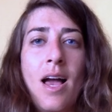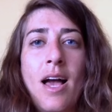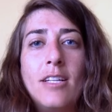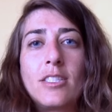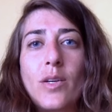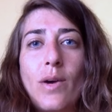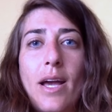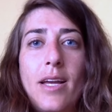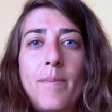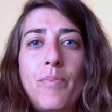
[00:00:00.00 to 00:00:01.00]
And so
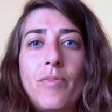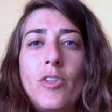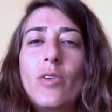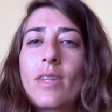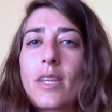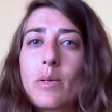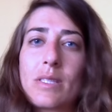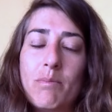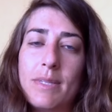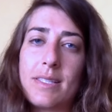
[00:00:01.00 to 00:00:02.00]
I knew that there was
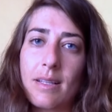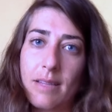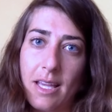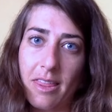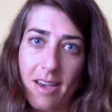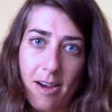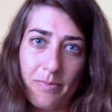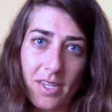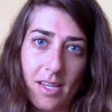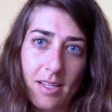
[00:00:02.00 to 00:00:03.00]
a missing link there,
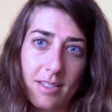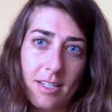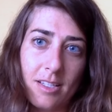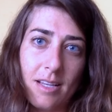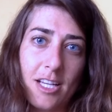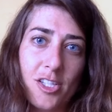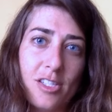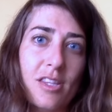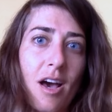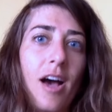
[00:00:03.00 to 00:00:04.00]
and I
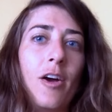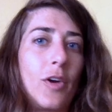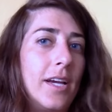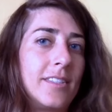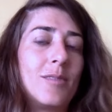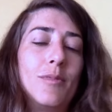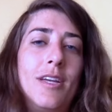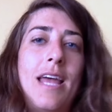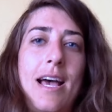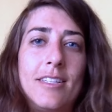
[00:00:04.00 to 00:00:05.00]
just thought, okay, someone
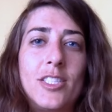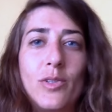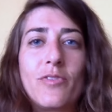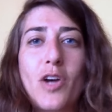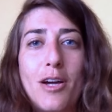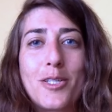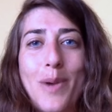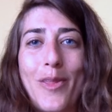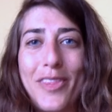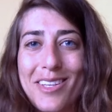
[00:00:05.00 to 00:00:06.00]
has to have talked
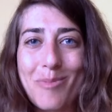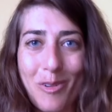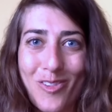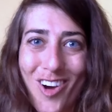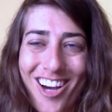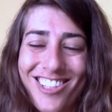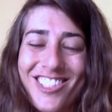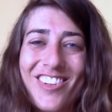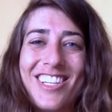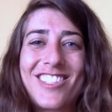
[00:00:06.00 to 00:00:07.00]
about this before.
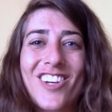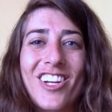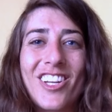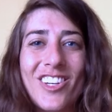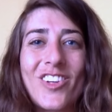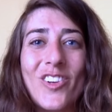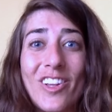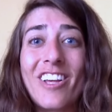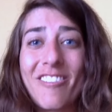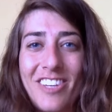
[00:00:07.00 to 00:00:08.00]
So I started
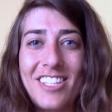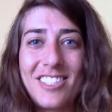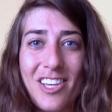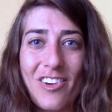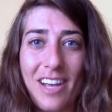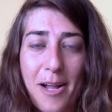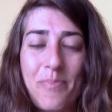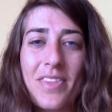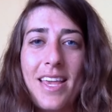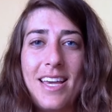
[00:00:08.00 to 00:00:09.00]
Googling face yoga,
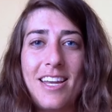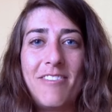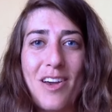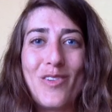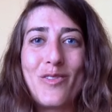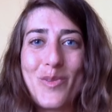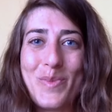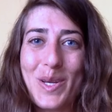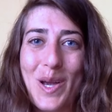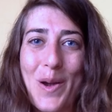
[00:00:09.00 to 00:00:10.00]
and I found
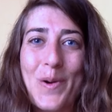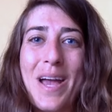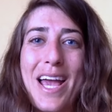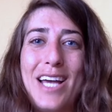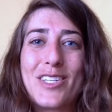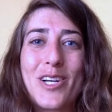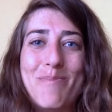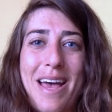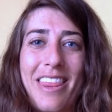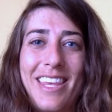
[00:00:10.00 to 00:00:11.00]
Fumiko and her
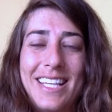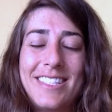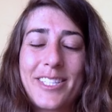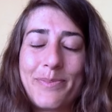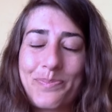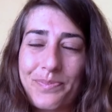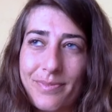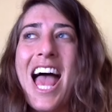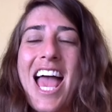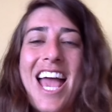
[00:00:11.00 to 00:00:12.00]
methods.
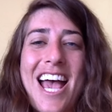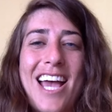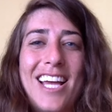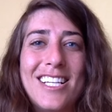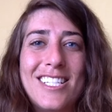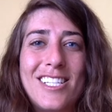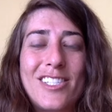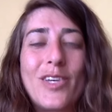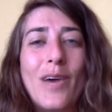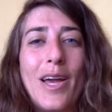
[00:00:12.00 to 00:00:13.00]
And
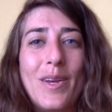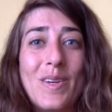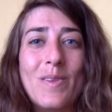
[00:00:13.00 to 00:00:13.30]
so I